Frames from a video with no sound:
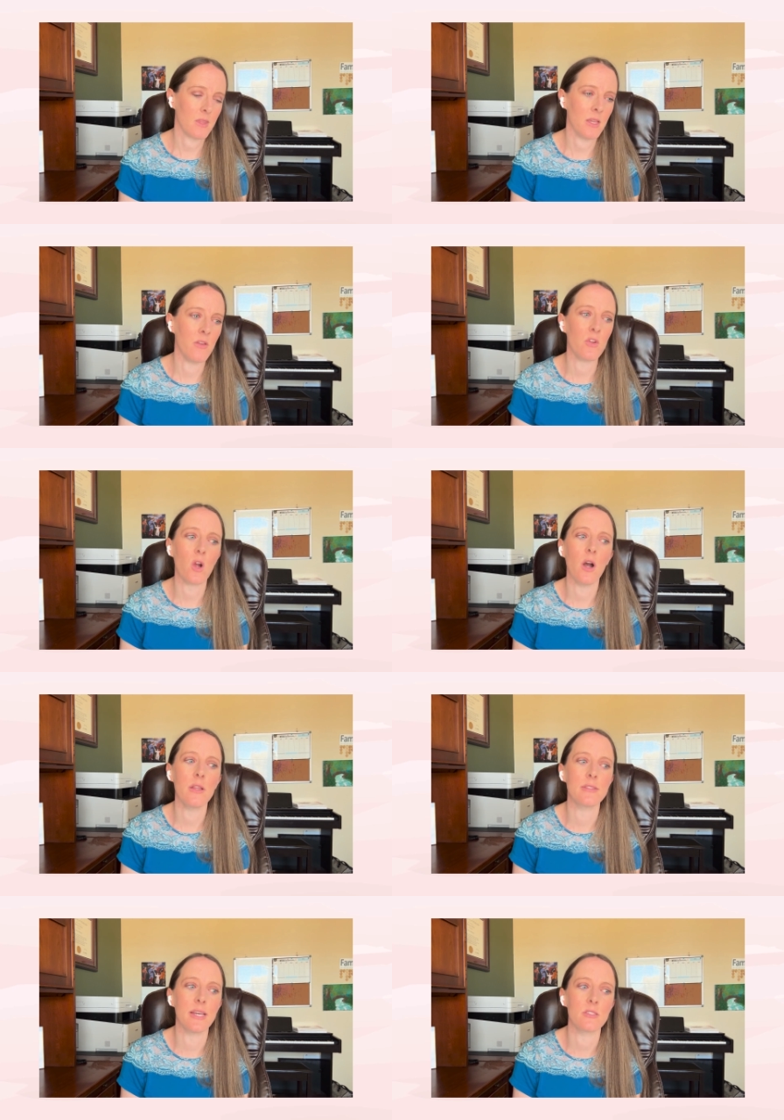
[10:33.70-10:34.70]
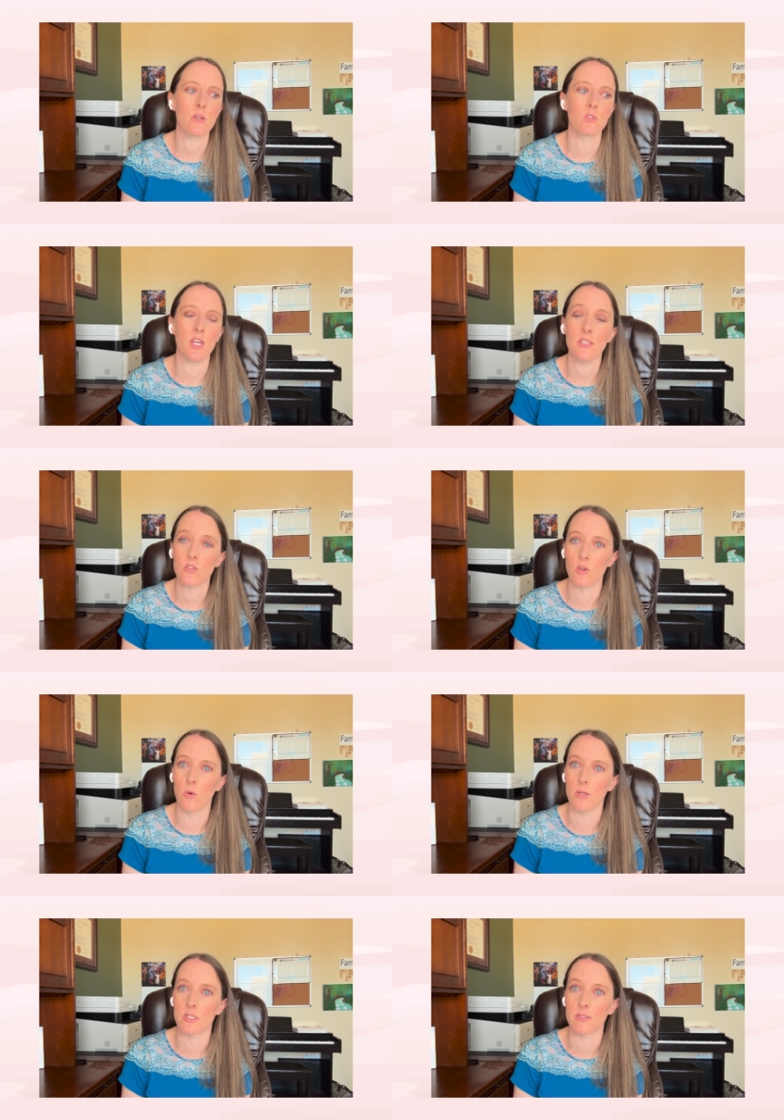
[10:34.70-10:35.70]
If you're on desogestrel,
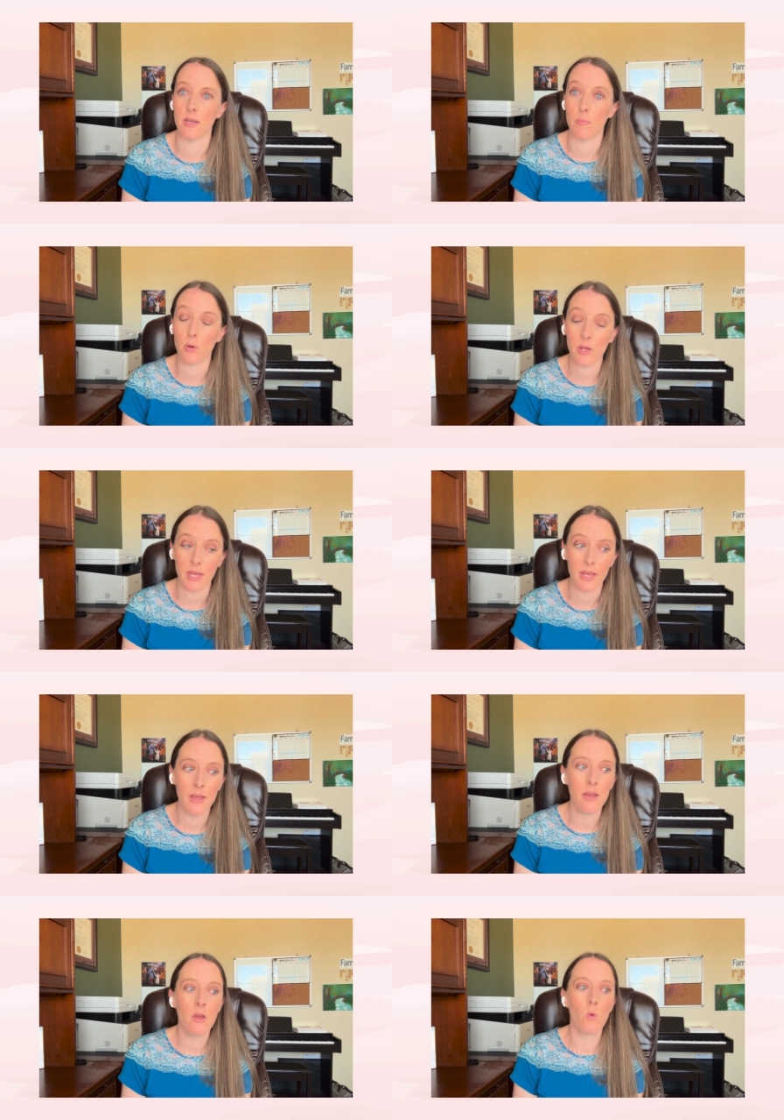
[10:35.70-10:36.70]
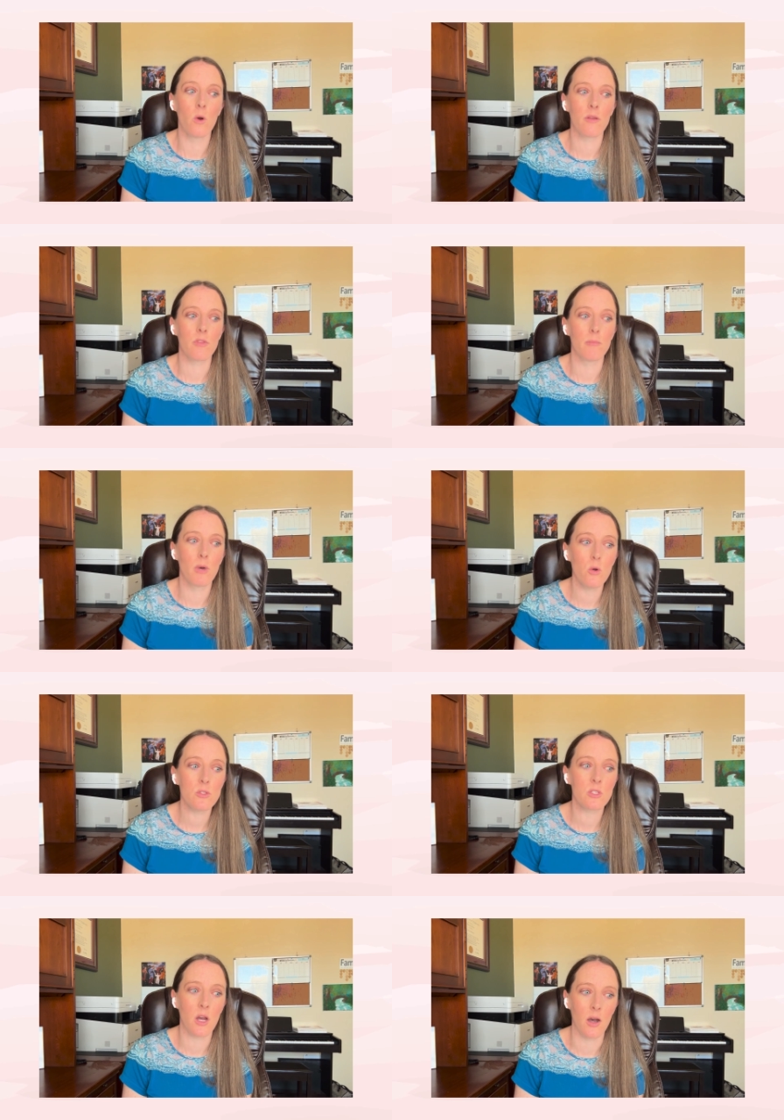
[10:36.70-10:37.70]
which is a pre, one of the
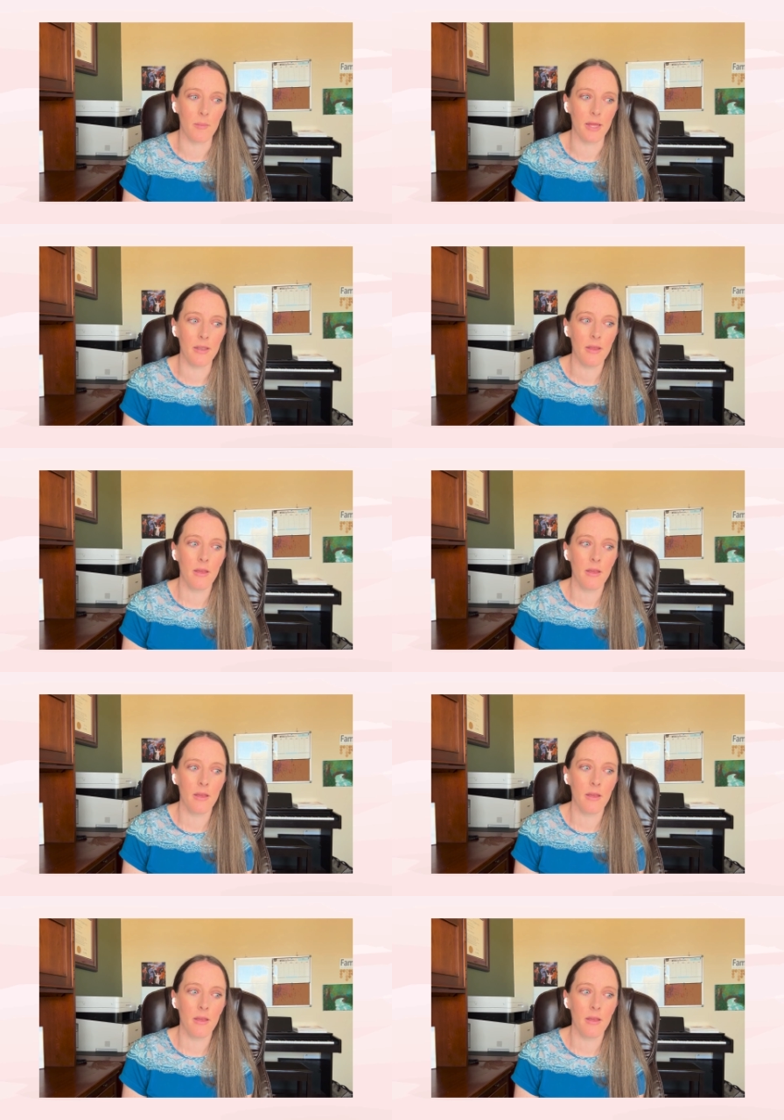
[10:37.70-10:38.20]
most common,